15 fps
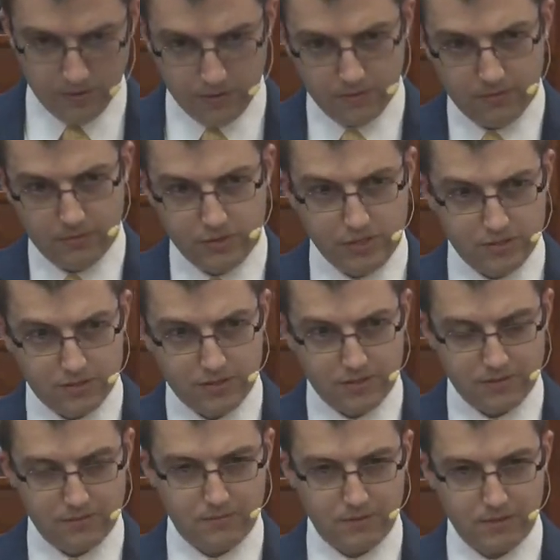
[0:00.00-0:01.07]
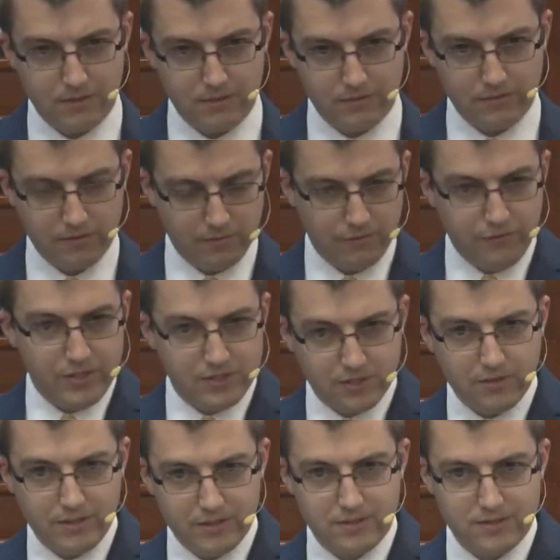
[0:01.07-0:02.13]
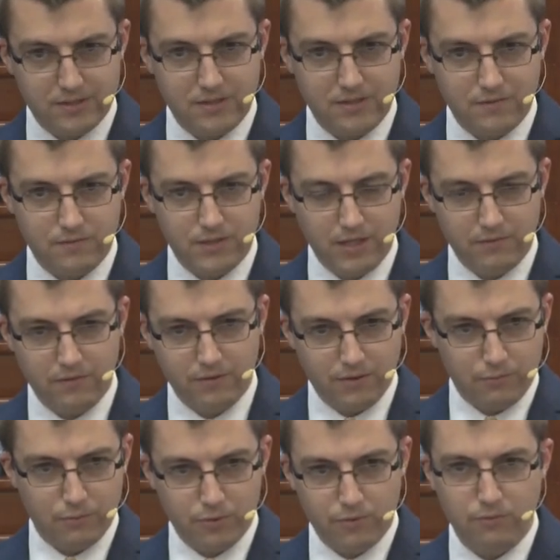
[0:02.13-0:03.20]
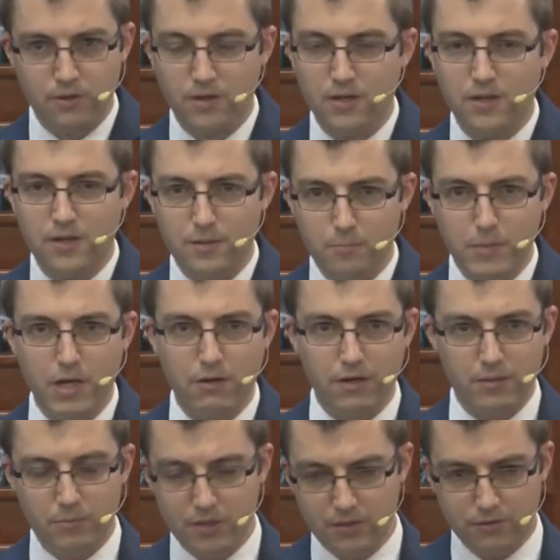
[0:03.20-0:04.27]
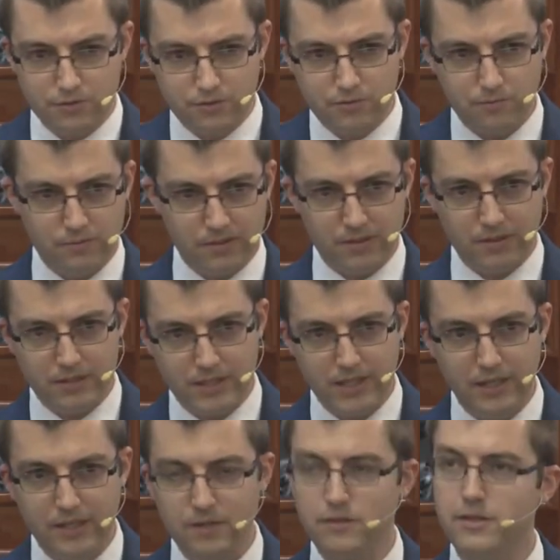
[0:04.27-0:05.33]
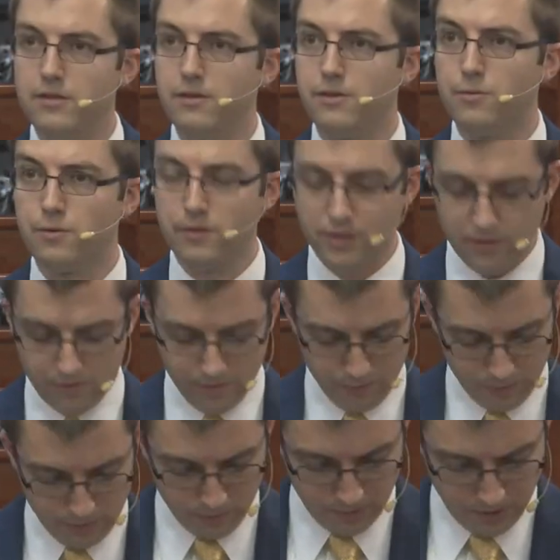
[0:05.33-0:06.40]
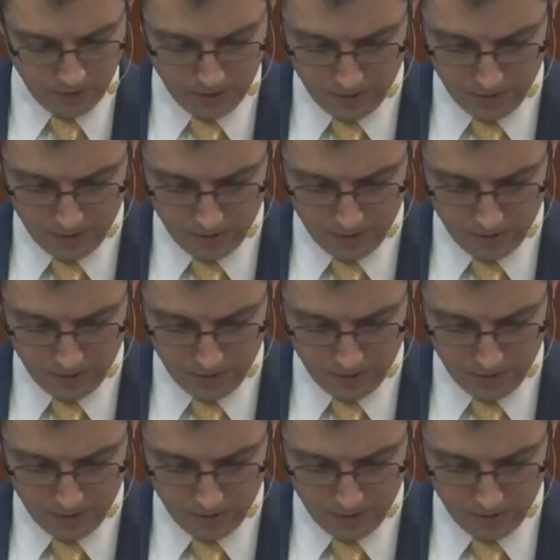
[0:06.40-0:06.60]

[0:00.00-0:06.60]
the, Jesus is physically a descendant of David through Mary, but also kingly authority through